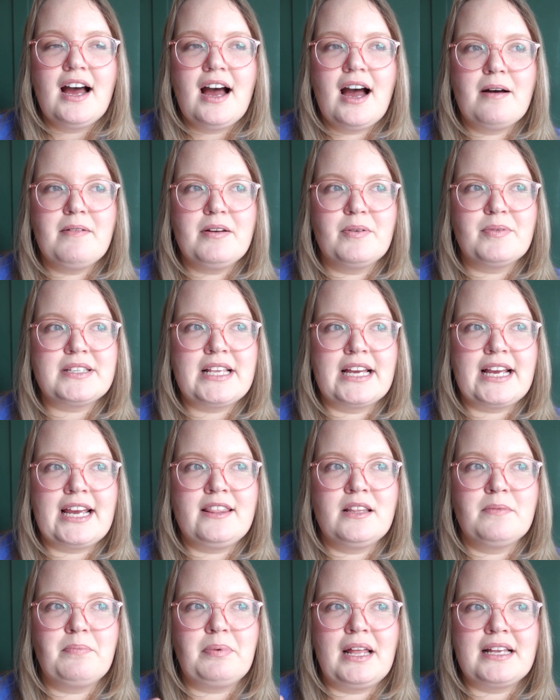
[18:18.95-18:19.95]
It was like
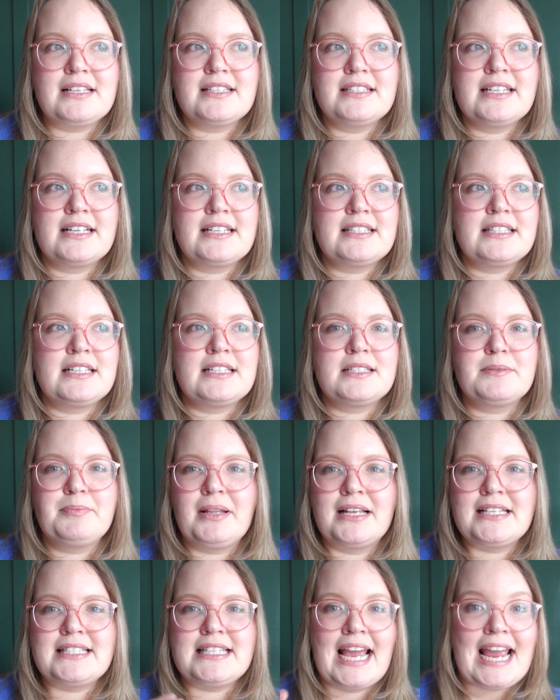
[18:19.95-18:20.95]
in the +6s,
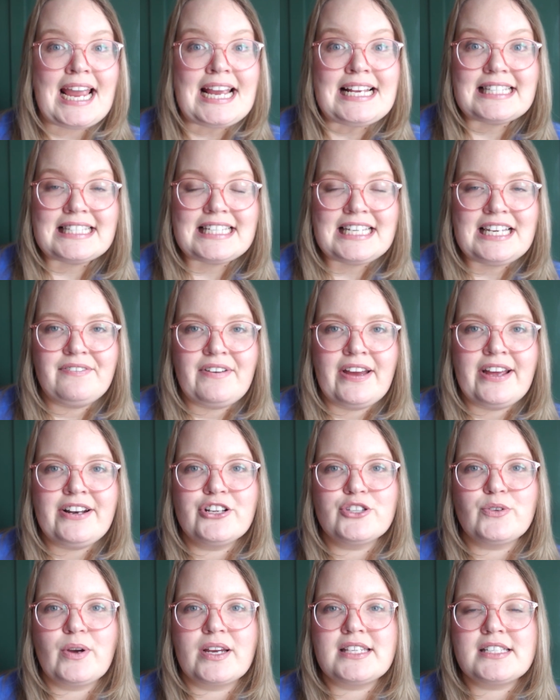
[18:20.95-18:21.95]
+8s
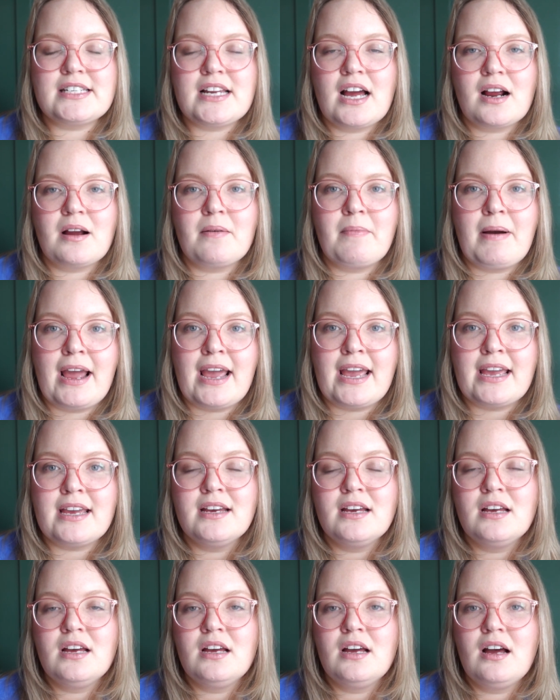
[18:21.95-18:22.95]
even. So
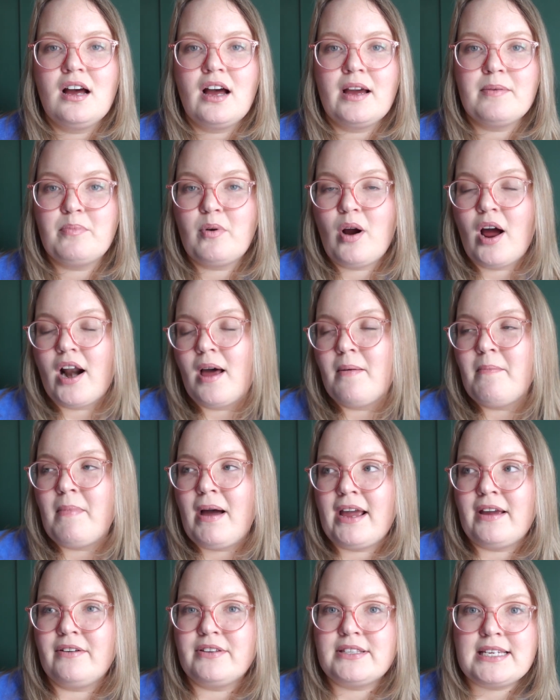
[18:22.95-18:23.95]
I brought up
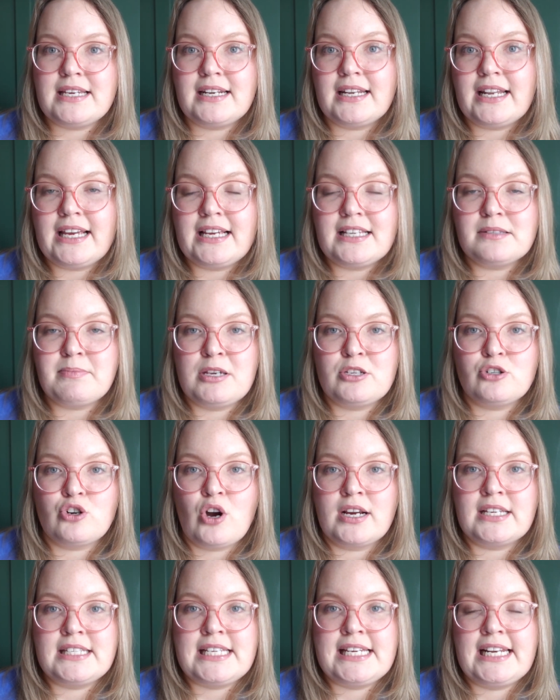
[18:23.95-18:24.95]
my seedlings, my
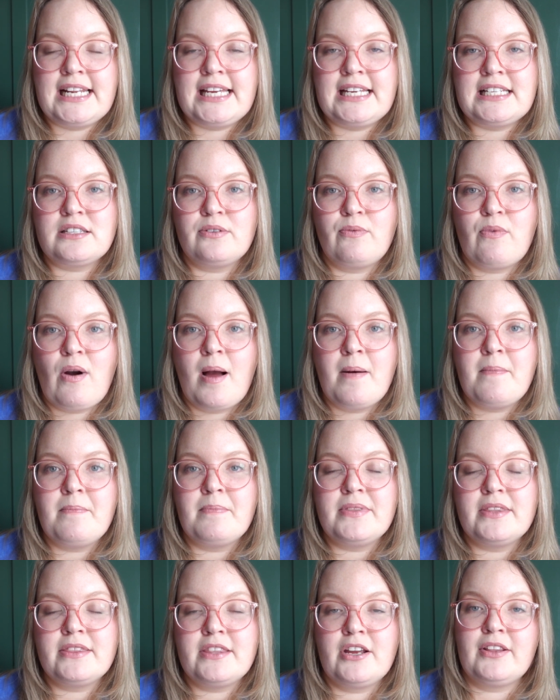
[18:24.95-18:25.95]
strong seedlings
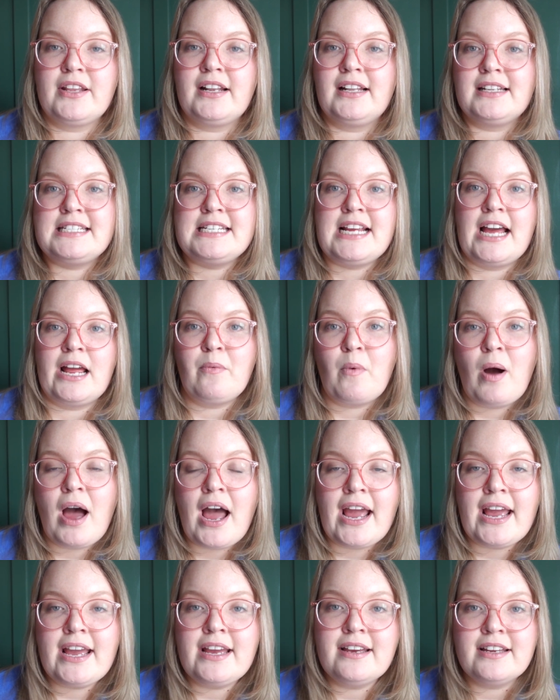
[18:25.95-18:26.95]
from their little
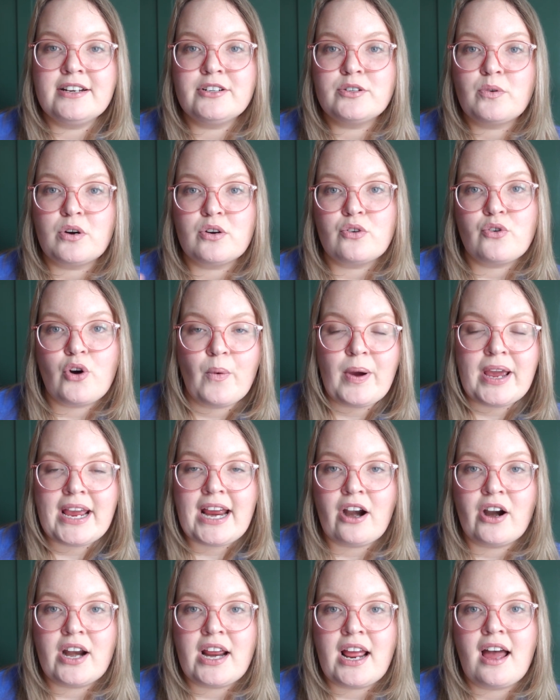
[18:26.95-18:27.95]
DIY indoor growing
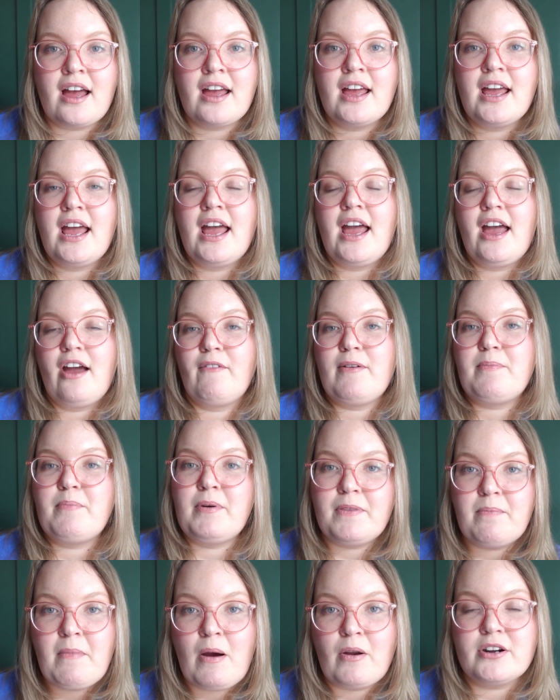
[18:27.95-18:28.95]
area, and we
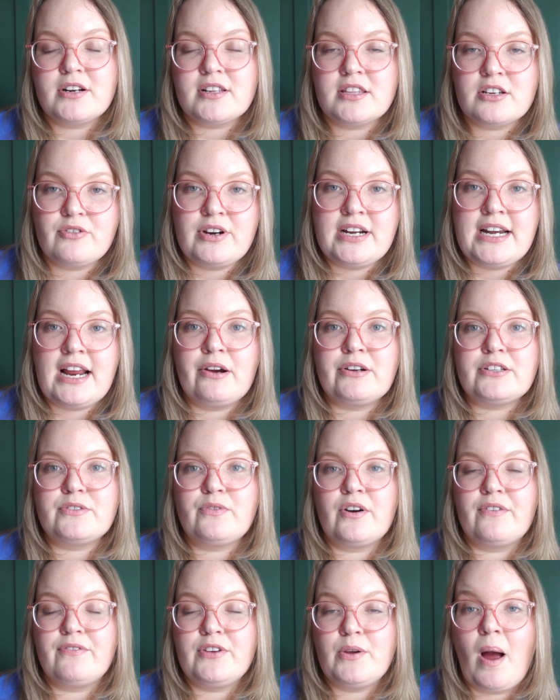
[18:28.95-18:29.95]
put them out into the greenhouse
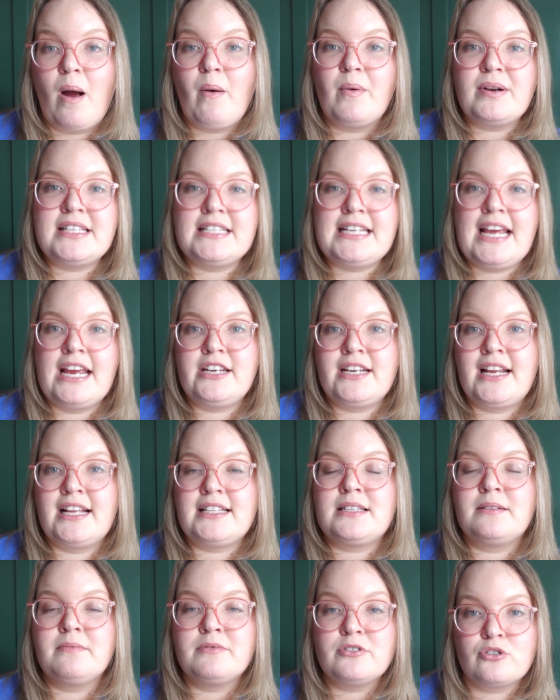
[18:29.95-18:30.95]
for a few hours a day to
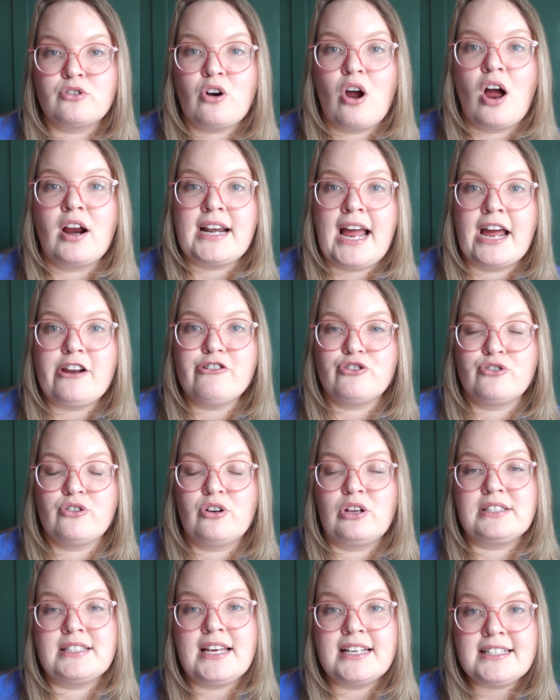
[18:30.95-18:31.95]
get some strong
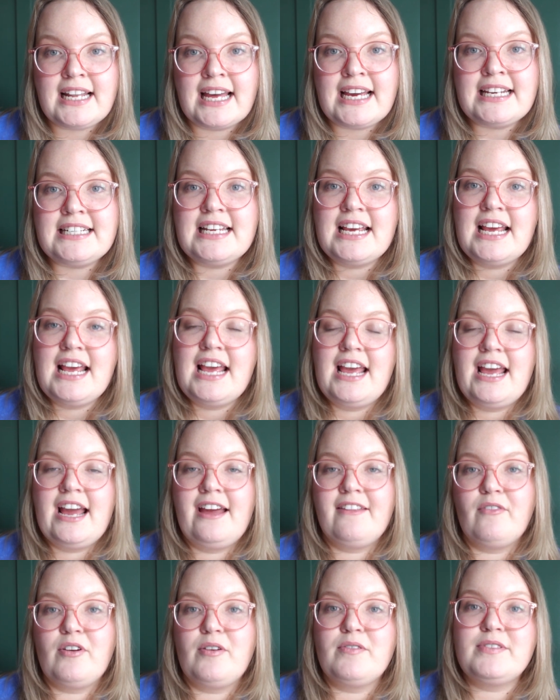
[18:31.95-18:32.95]
natural sunlight,
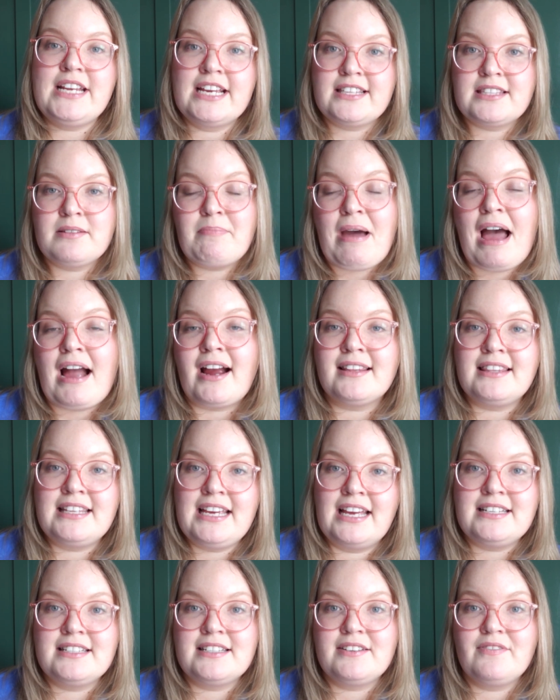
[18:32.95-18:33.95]
and then we would take them back at
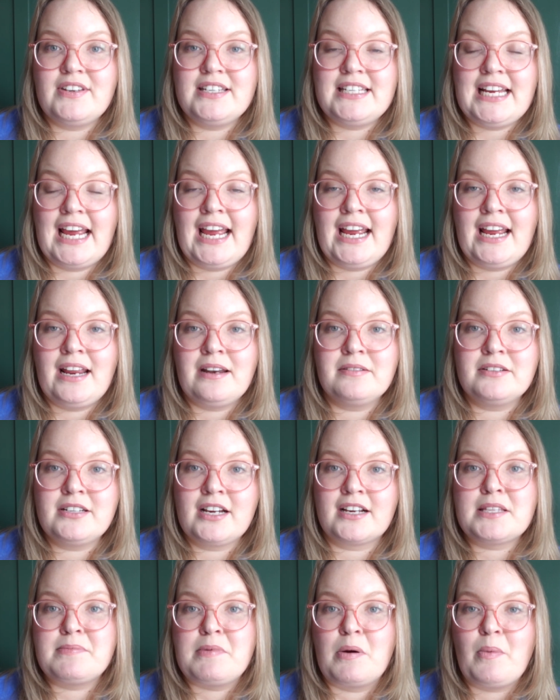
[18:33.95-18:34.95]
the end of the day and
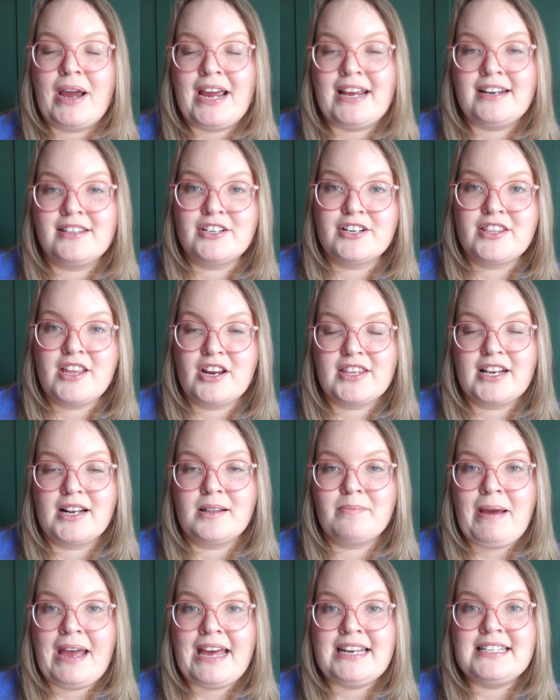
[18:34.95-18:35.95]
tuck them away into their
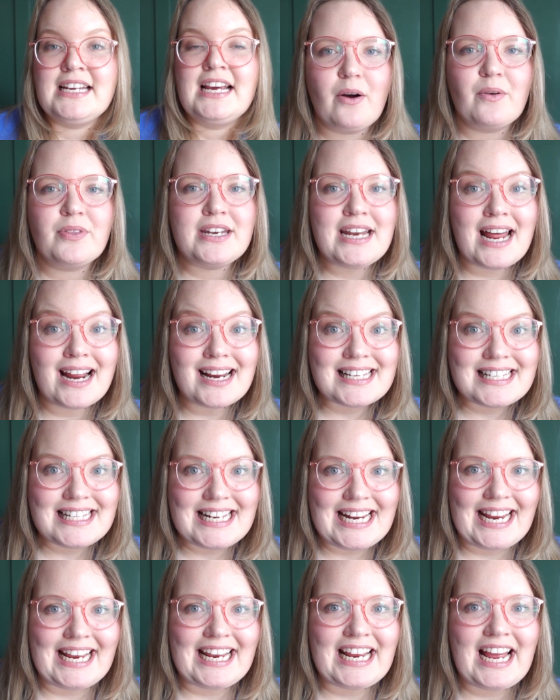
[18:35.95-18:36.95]
little bed. The next
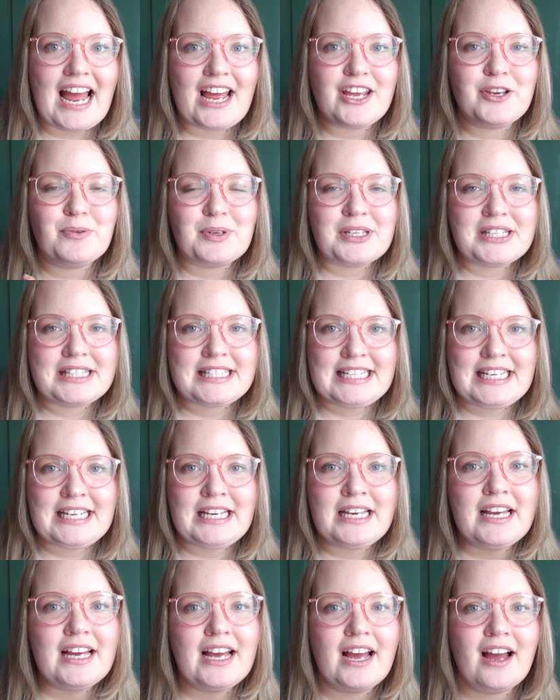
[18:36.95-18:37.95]
thing you will
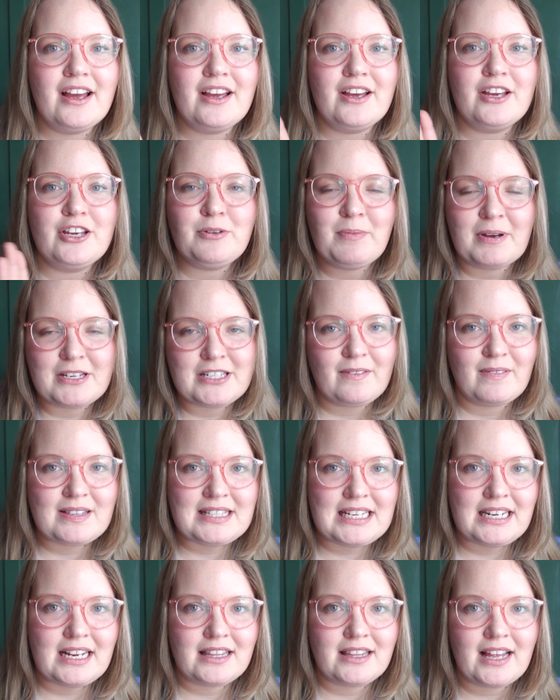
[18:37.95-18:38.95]
see, you must have
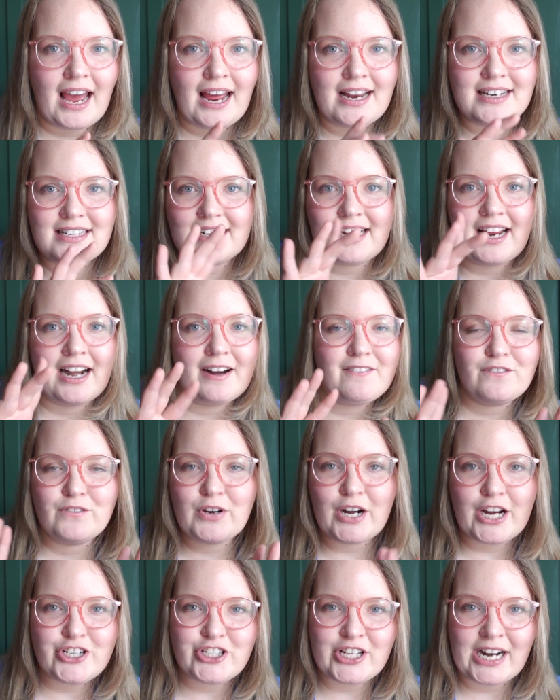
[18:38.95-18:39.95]
seen in that kind of
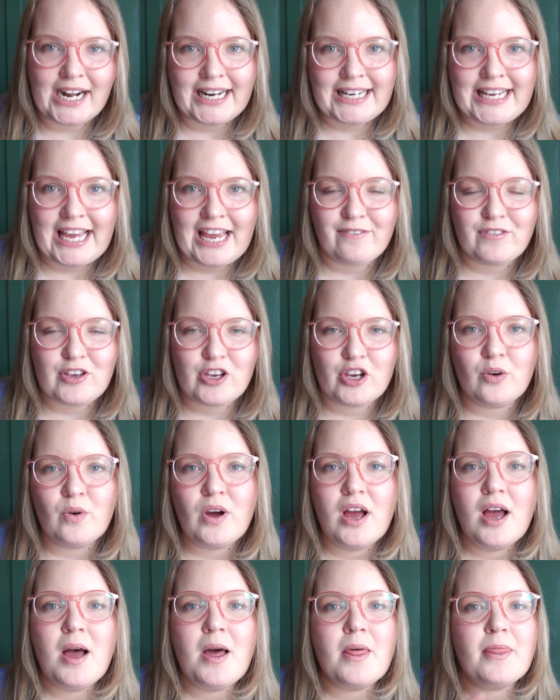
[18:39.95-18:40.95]
footage that I gave
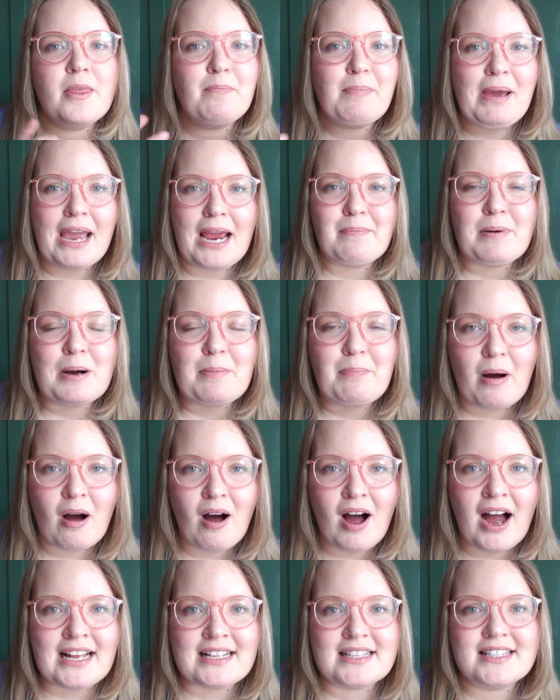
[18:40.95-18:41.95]
you, the paper
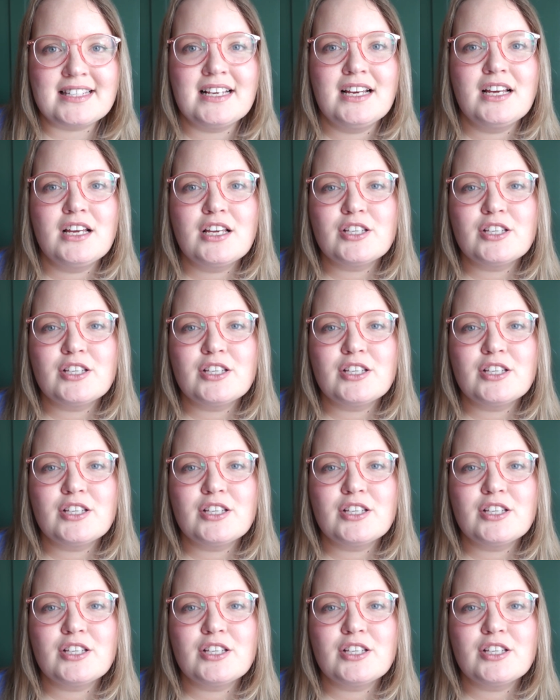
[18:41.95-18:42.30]
pots.